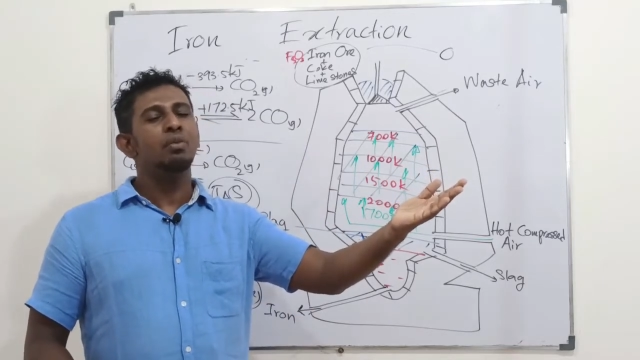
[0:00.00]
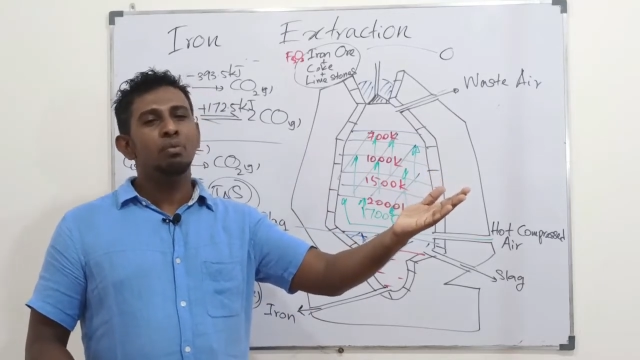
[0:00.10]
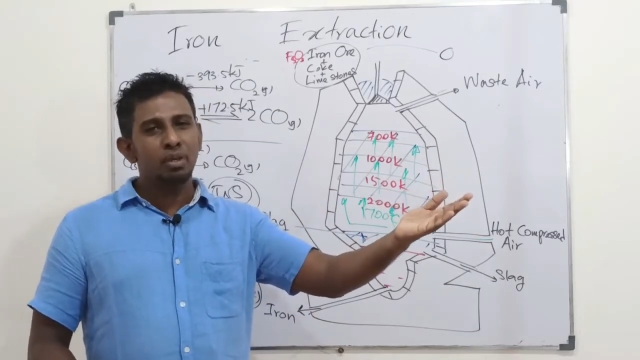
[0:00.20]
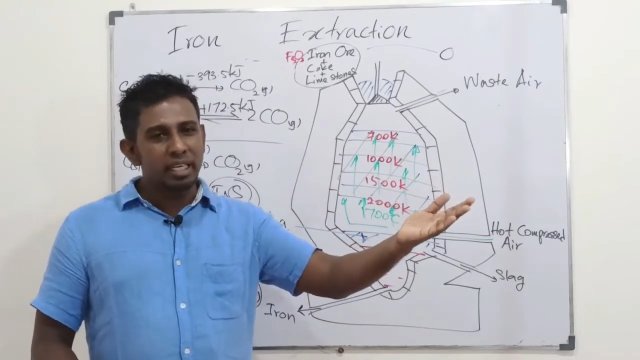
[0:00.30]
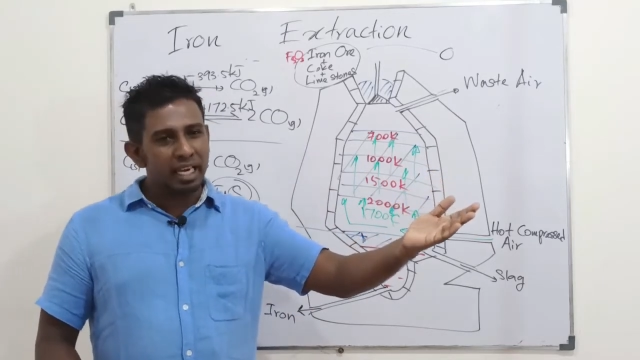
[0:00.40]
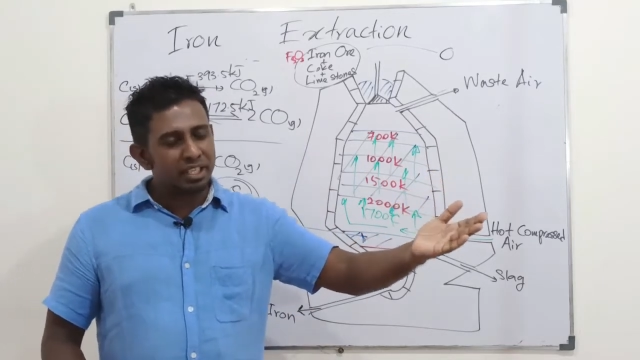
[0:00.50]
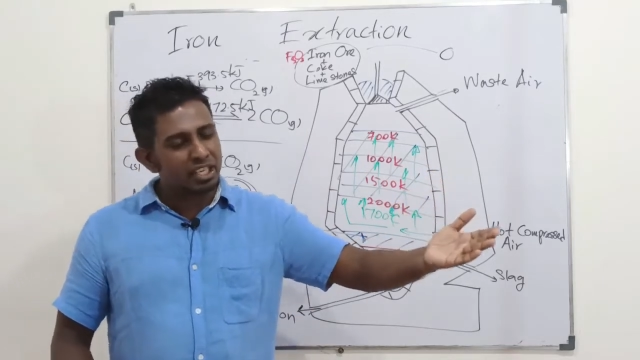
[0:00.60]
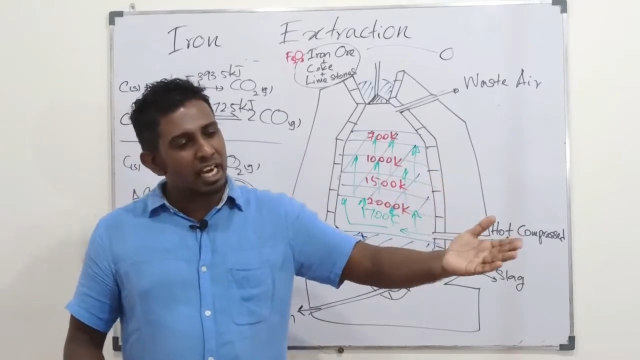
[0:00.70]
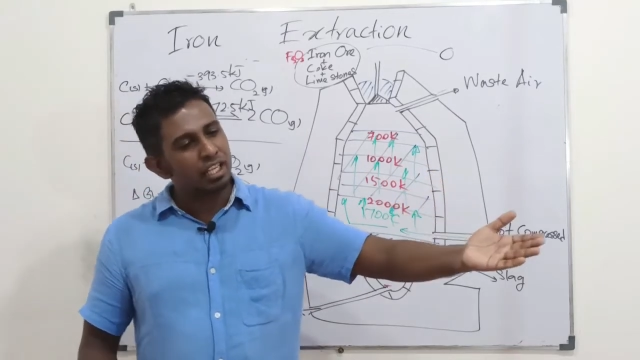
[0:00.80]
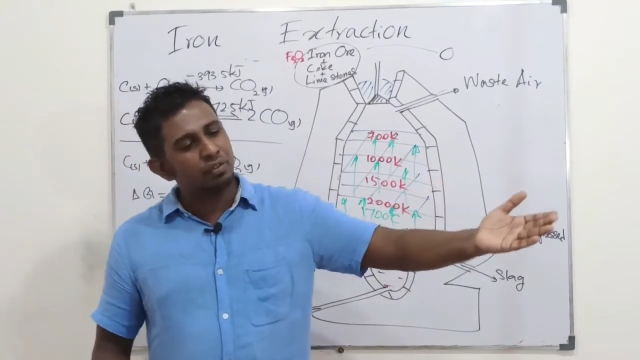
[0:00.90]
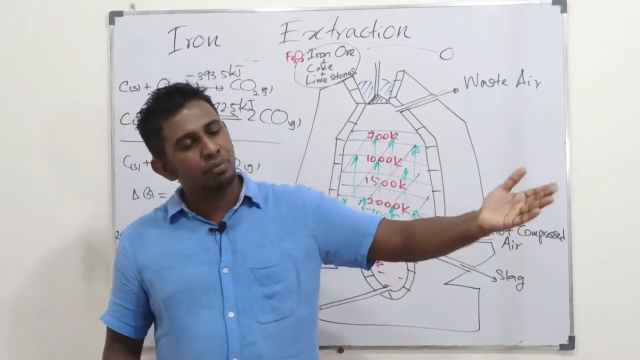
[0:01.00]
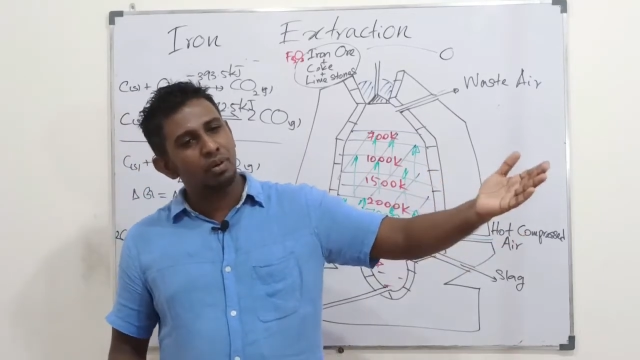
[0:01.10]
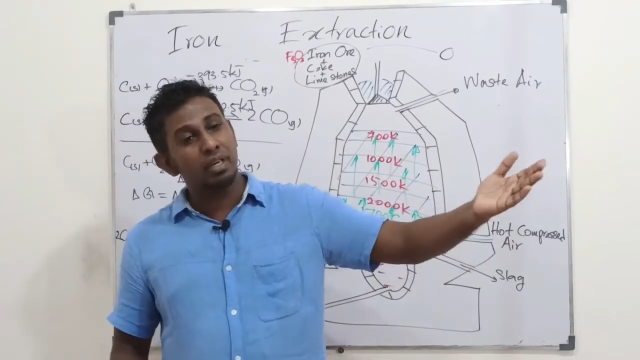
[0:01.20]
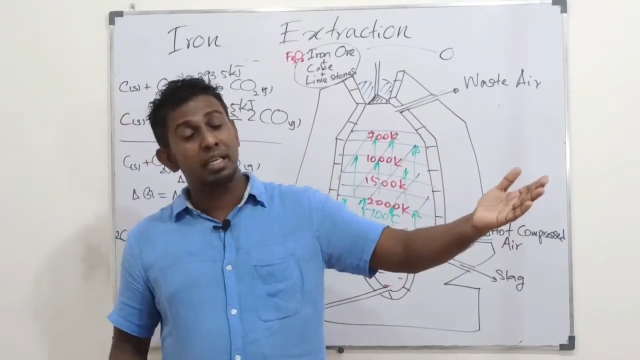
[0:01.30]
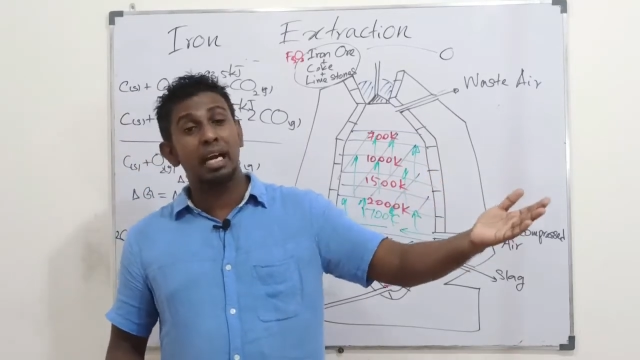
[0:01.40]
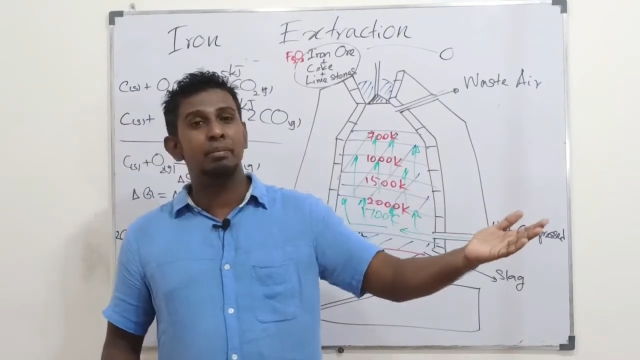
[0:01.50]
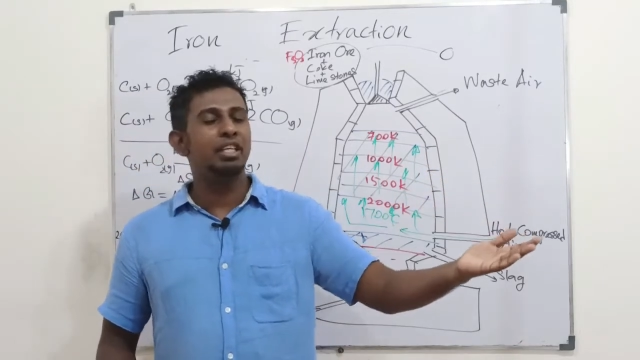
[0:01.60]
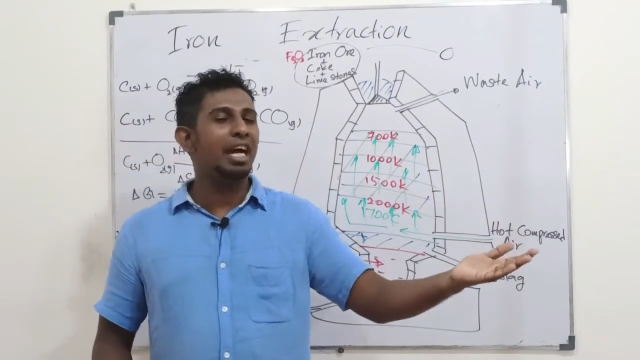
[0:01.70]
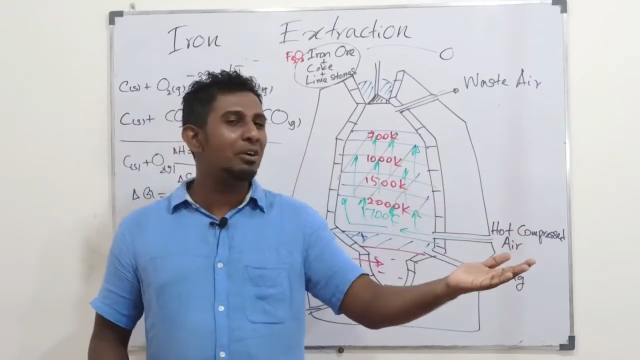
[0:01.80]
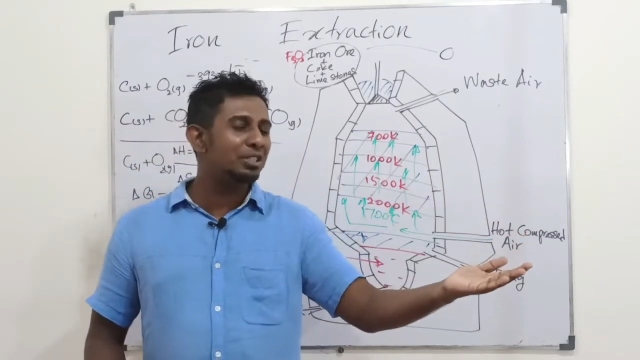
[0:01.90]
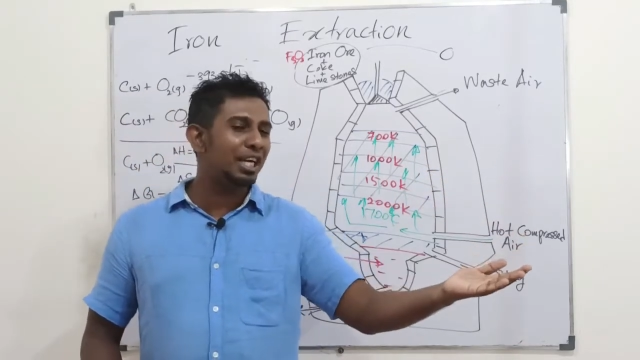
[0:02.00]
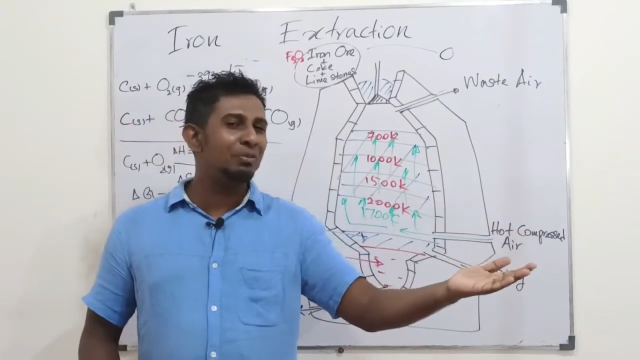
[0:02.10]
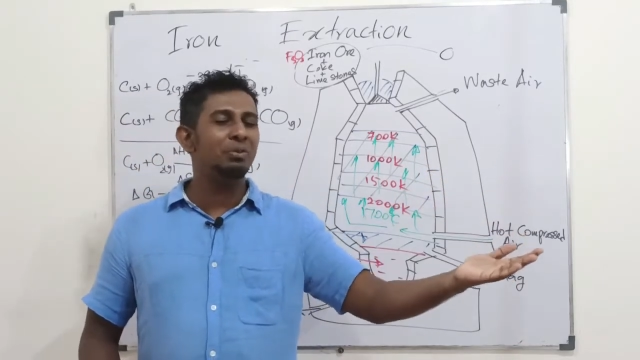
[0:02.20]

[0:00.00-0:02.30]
would get carbon dioxide